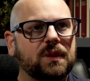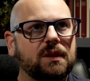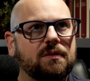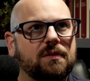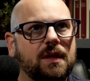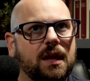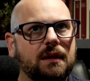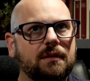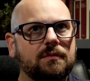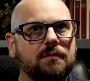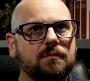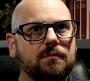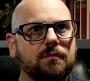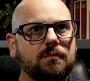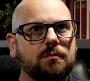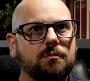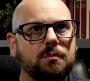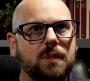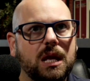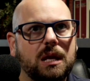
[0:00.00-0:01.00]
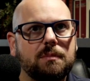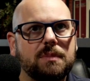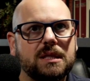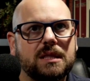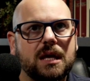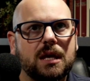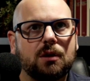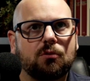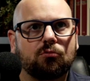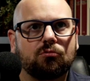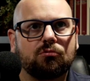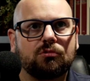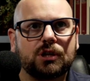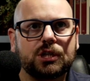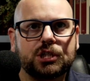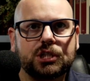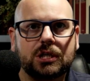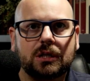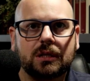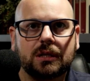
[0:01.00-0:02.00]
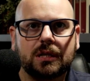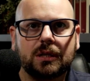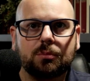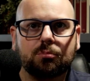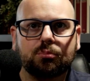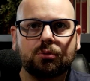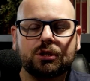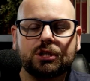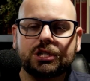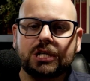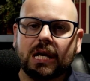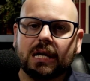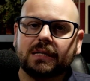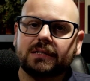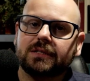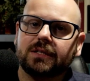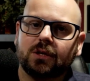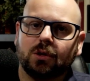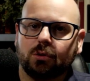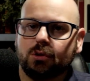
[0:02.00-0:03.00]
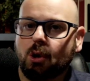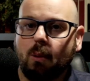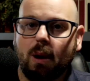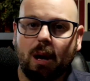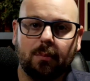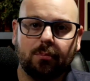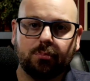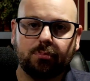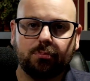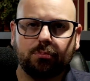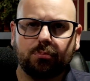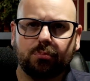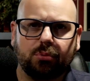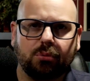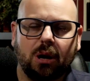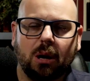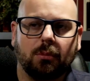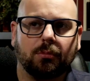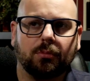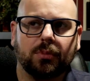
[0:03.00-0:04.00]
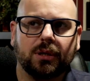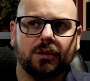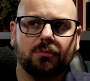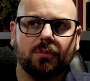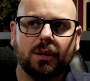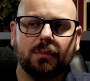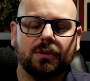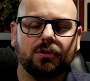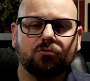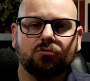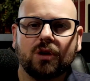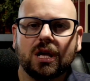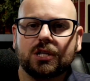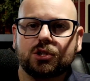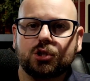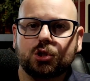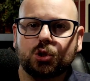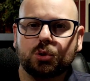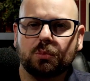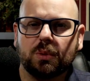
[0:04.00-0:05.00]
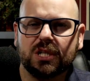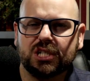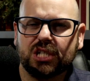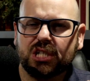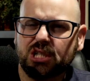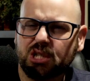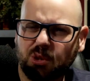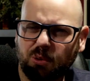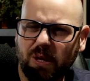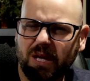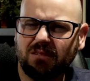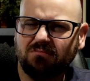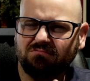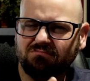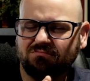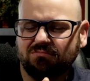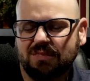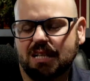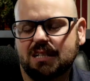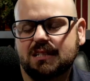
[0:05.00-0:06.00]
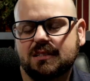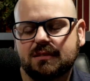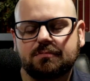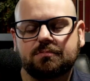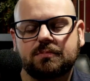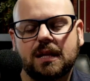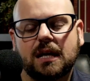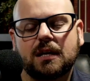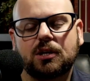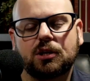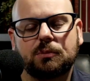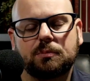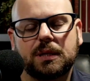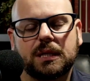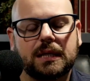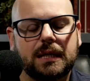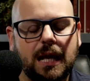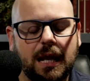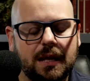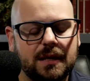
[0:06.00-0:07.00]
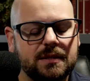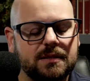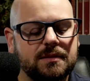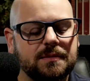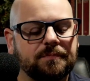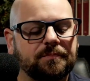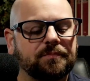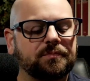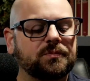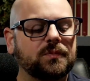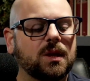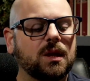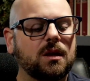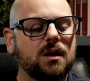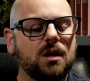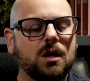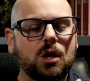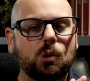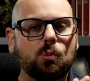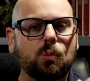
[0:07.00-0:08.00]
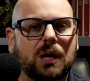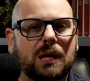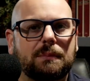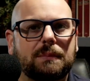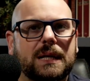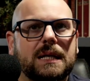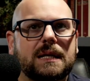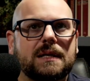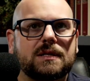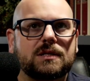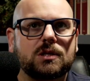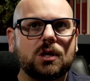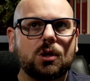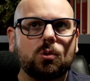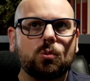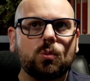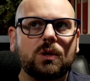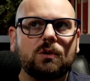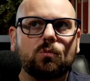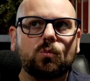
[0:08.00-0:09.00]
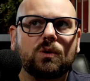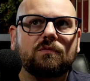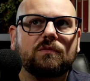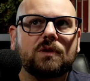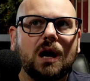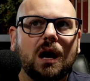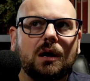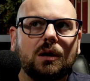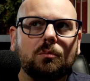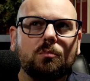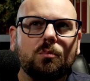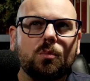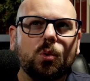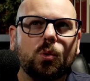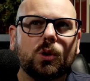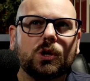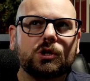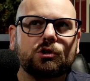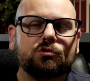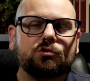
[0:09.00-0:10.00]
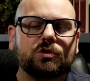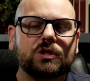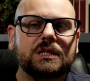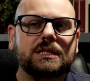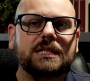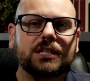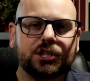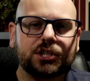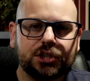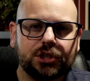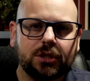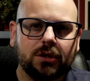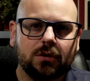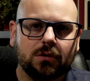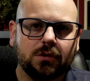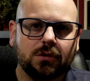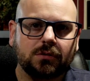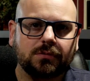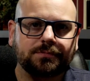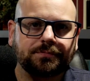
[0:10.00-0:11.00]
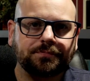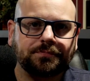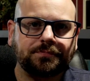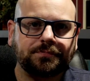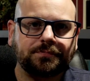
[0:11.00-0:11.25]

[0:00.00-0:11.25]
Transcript: than maybe they originally projected, although I probably maybe read too much into it. That could be the case. What I mean is we've got a more traditional,